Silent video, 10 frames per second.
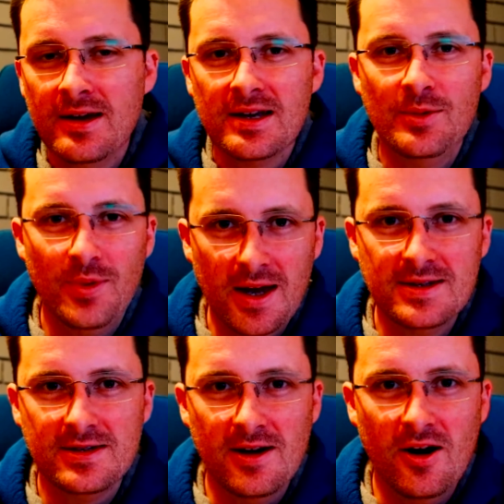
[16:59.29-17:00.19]
compared
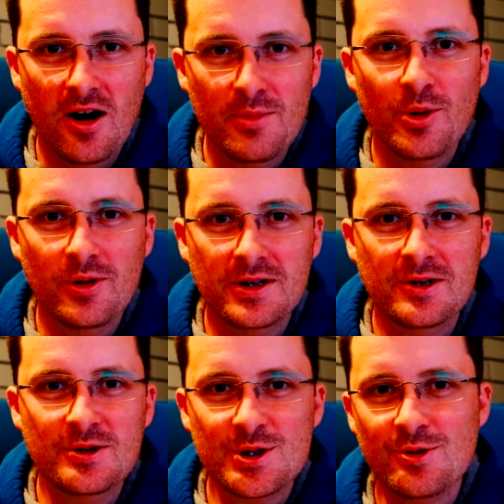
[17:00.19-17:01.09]
to eyeballing
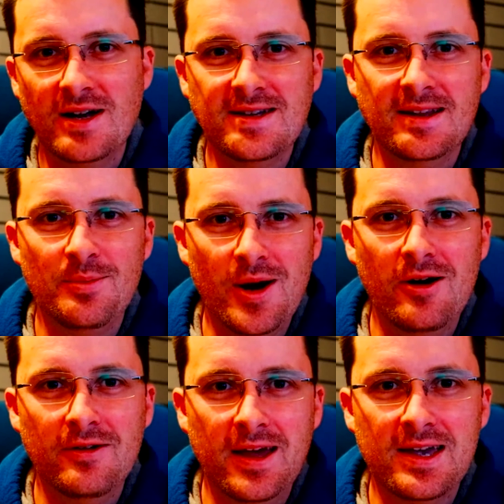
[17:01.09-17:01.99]
you straight down the
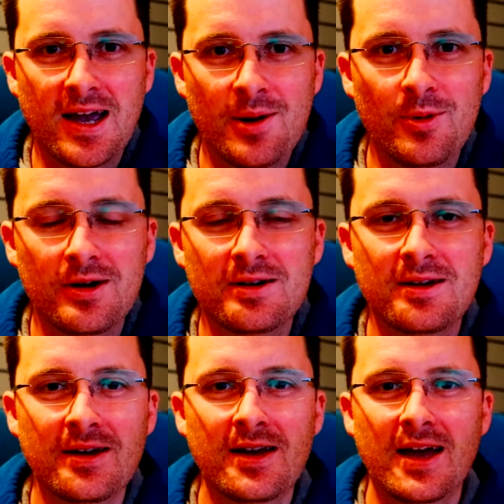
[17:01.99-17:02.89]
barrel of that camera
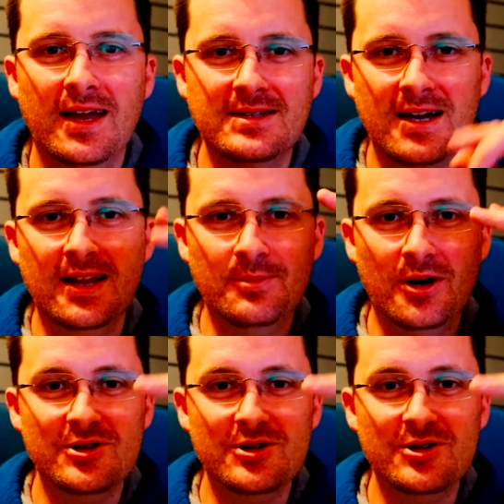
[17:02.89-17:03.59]
and telling my